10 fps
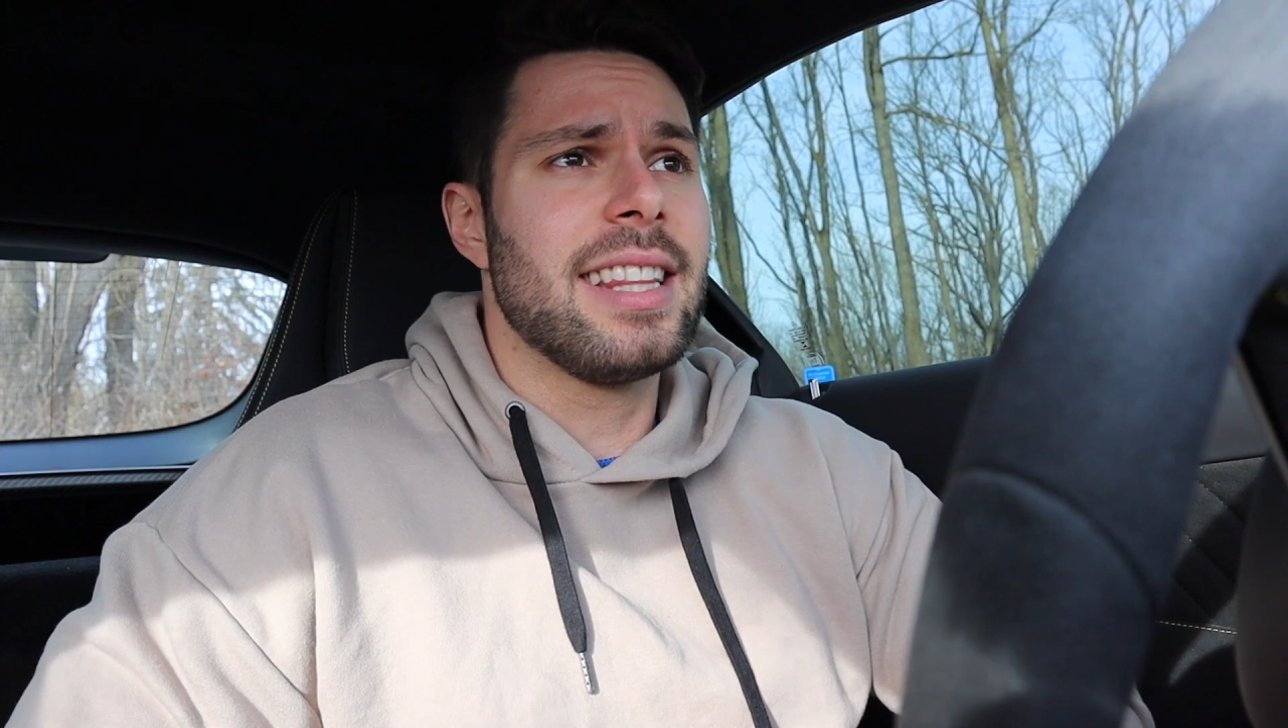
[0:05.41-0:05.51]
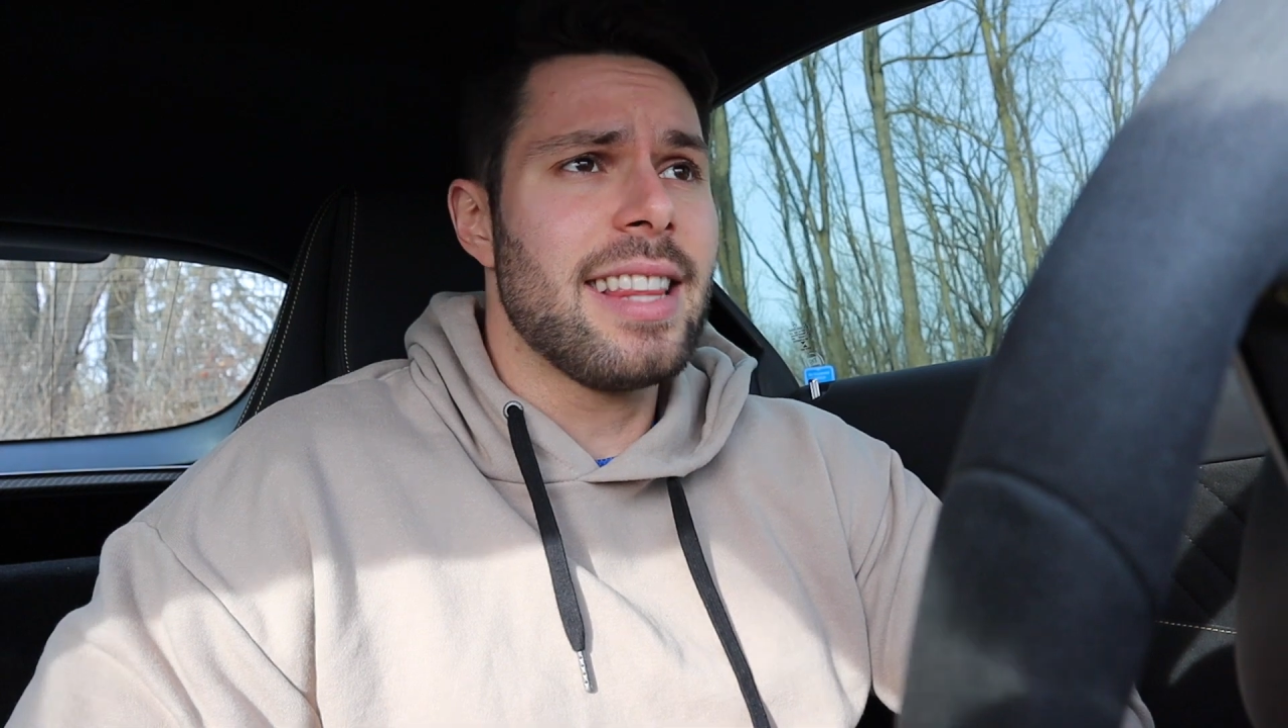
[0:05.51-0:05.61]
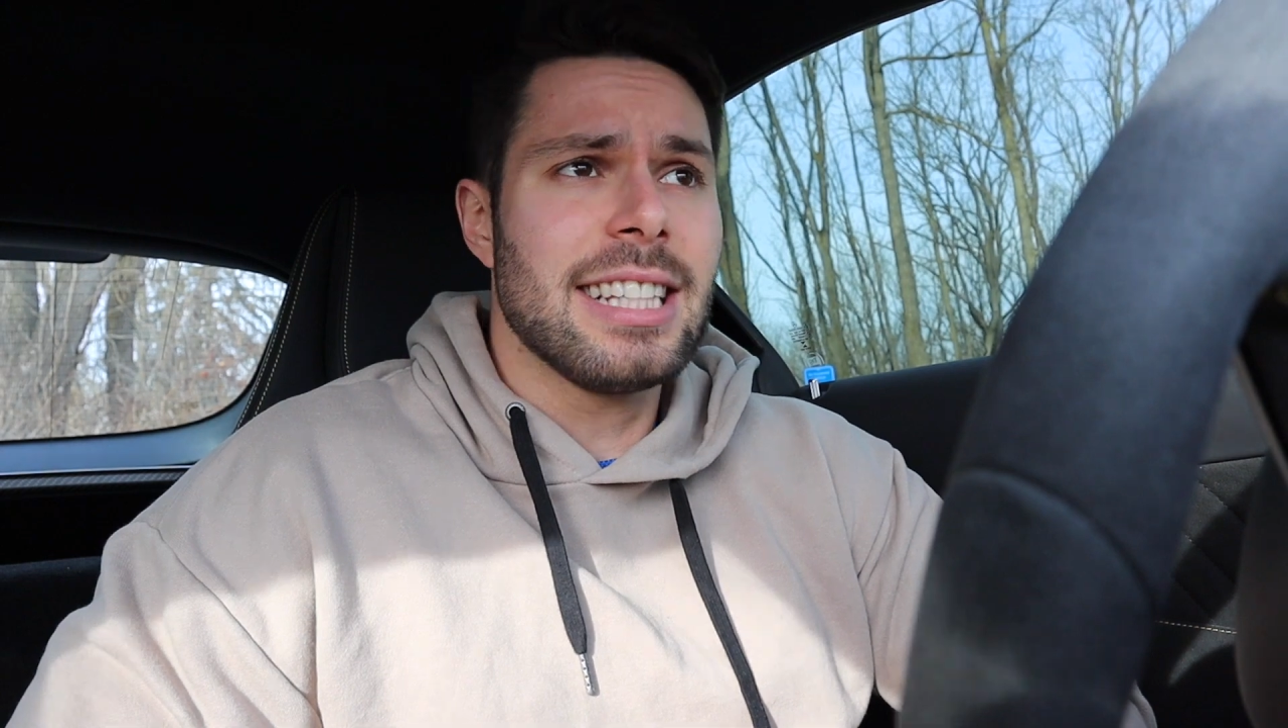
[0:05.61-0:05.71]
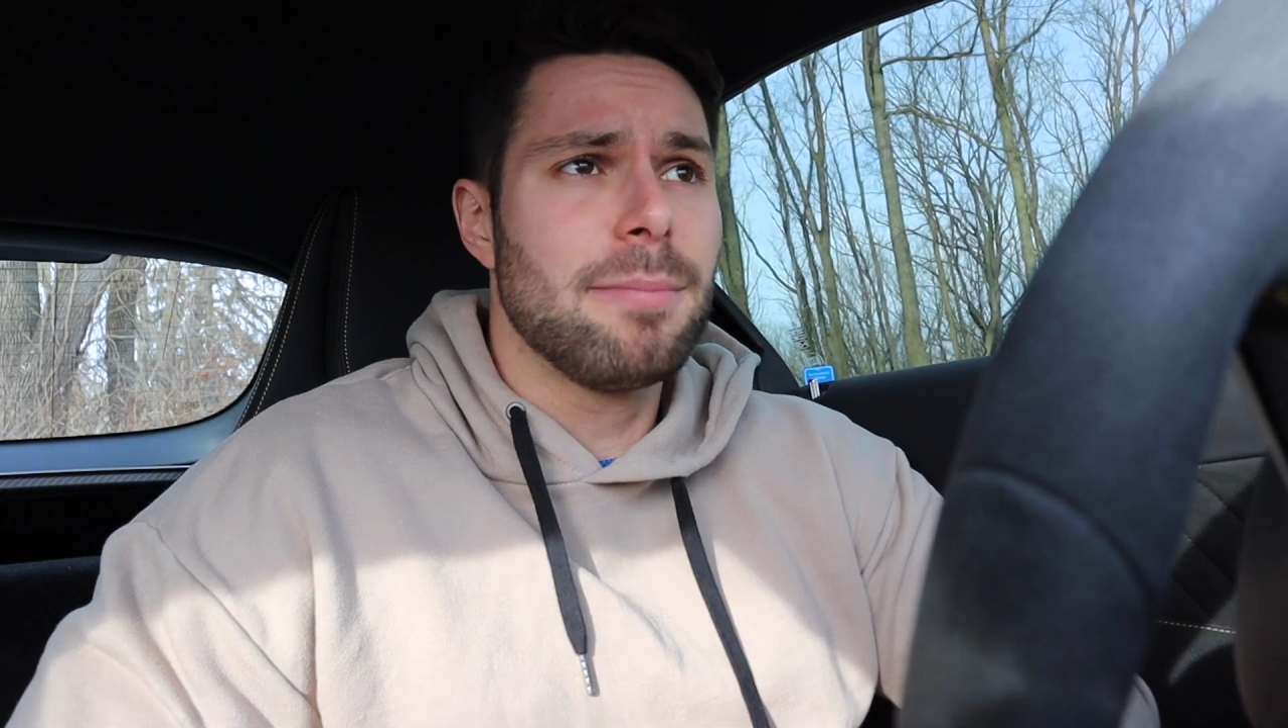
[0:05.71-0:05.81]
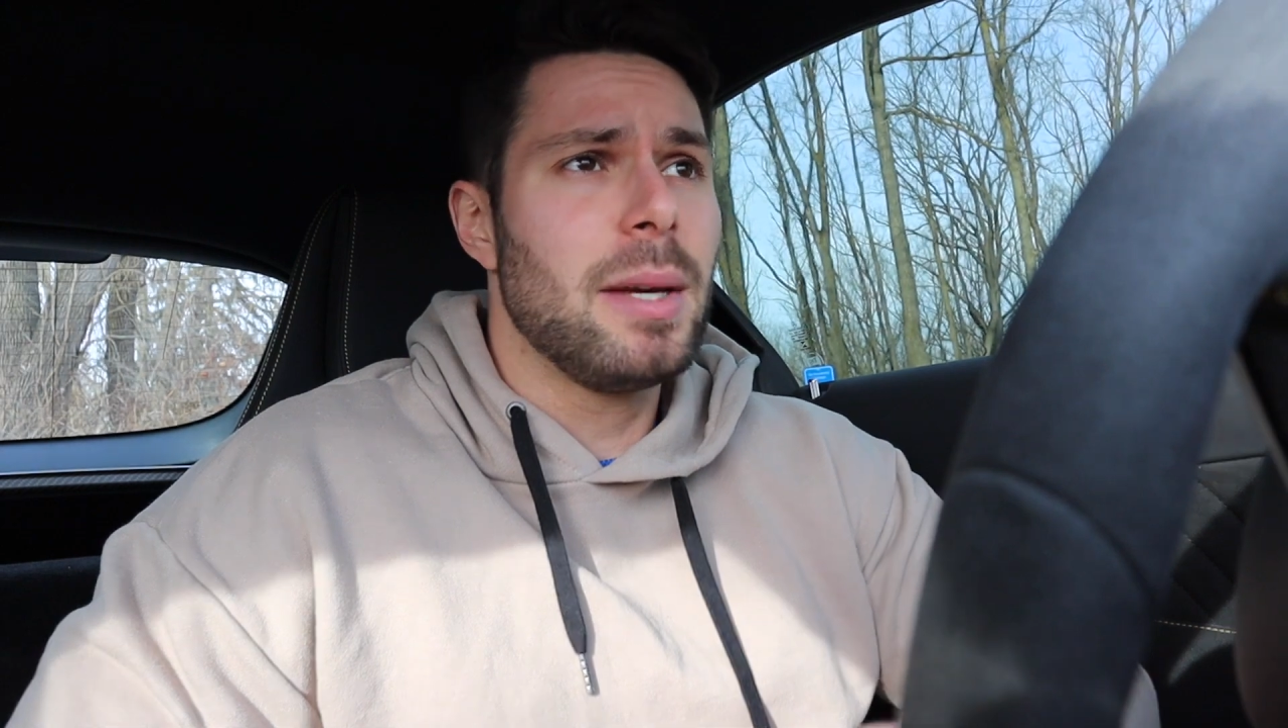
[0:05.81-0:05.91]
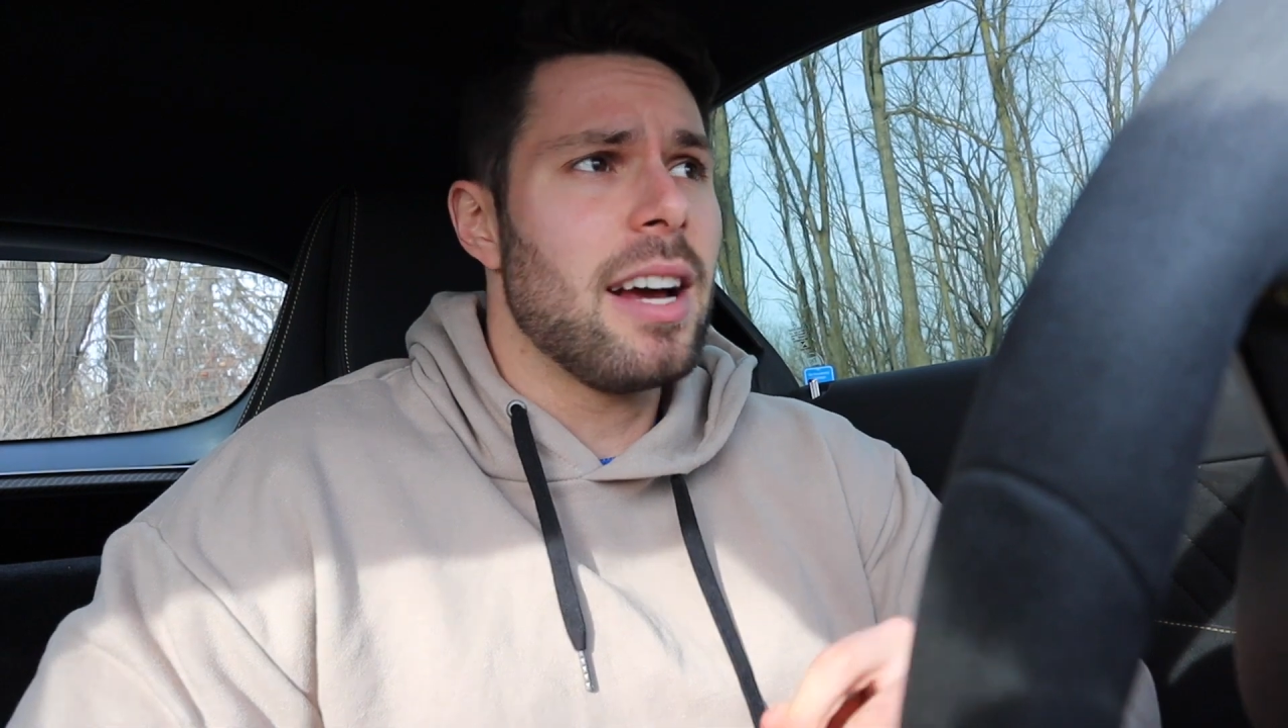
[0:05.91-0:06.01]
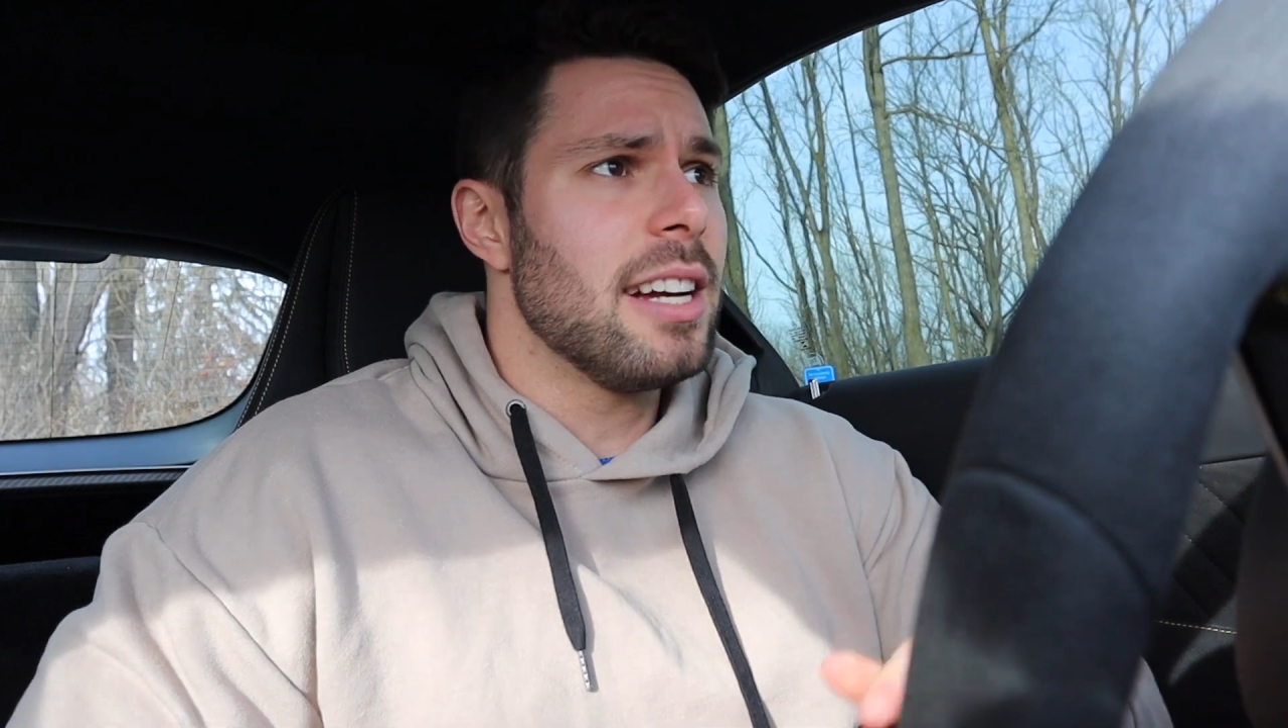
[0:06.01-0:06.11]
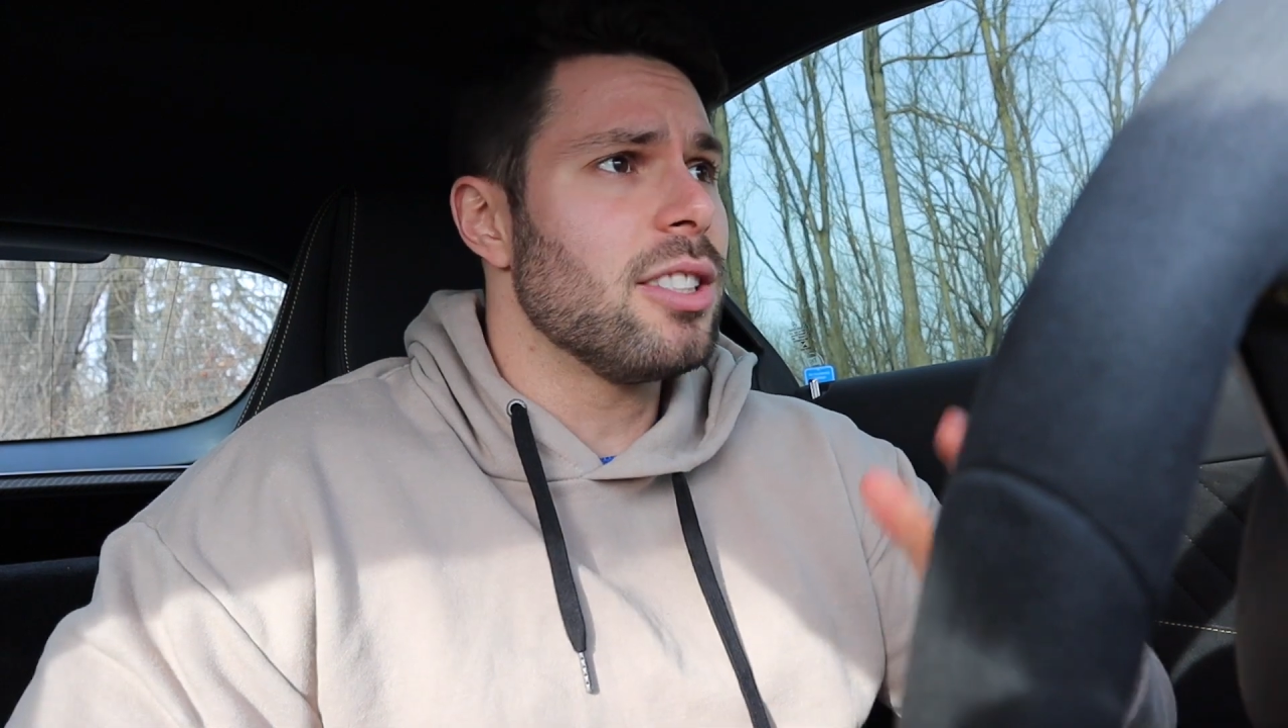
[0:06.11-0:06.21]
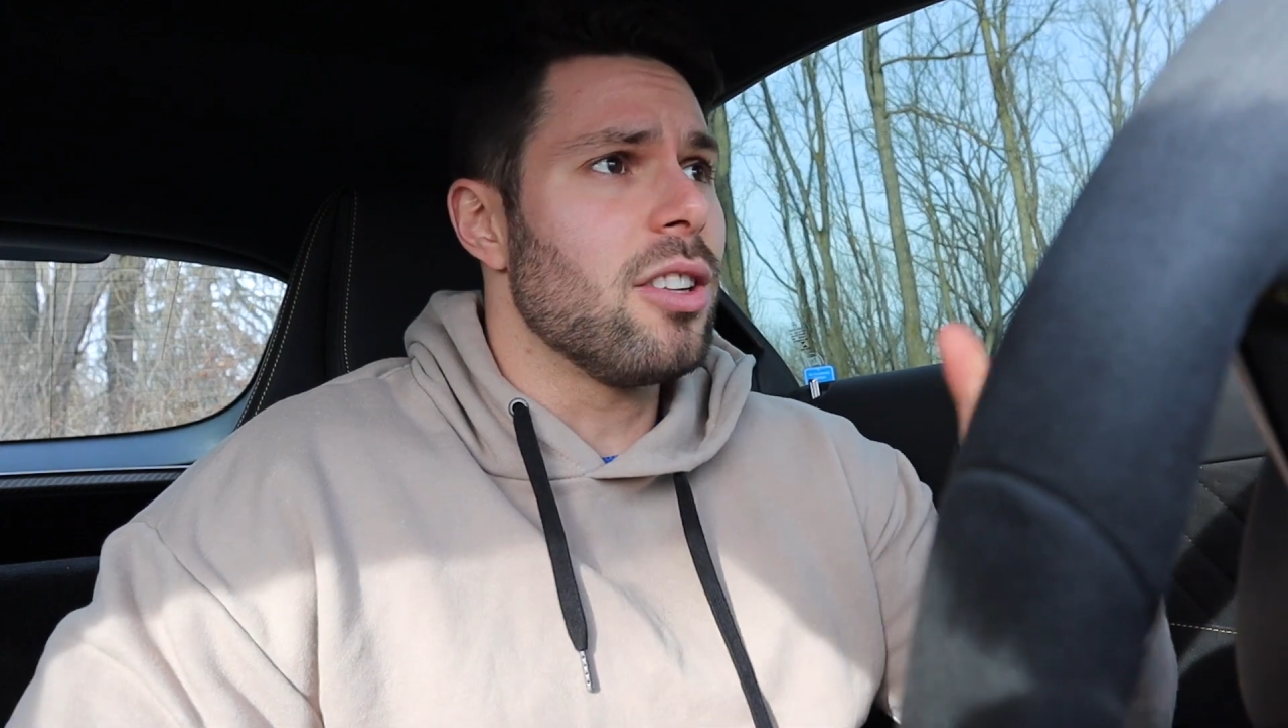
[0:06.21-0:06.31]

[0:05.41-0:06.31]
and that's because